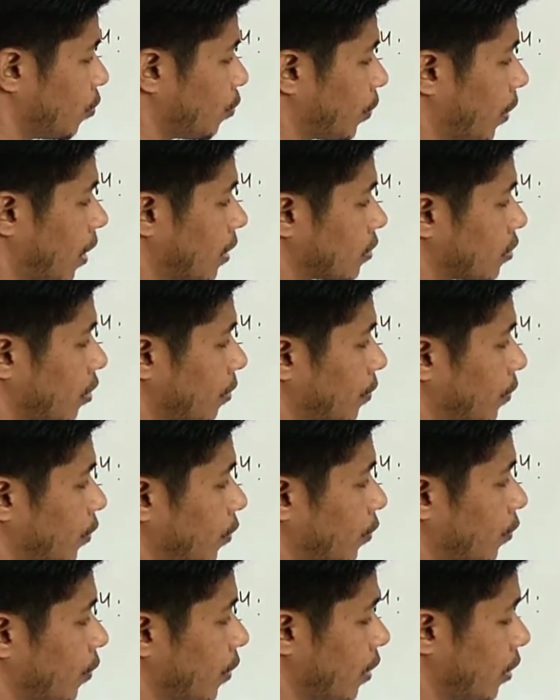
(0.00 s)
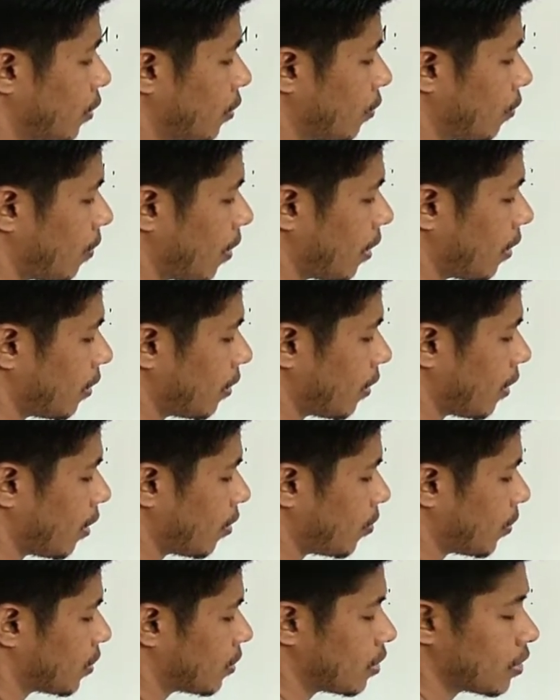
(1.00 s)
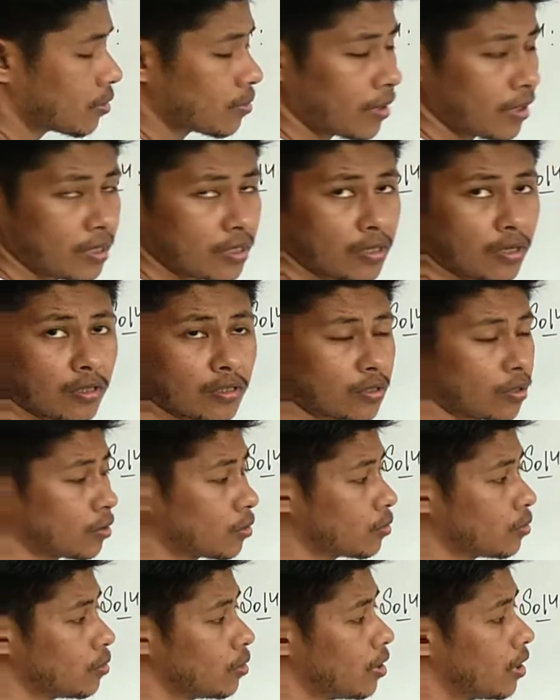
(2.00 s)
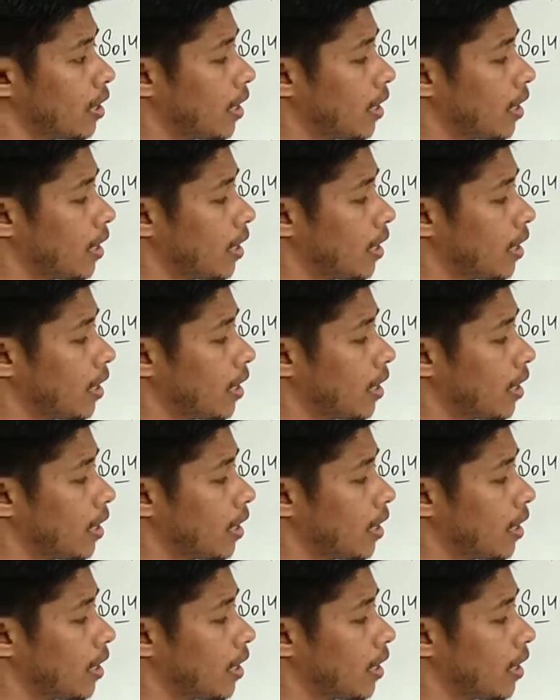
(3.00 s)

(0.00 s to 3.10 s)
plus of 2 into 1, that means this one is also 2.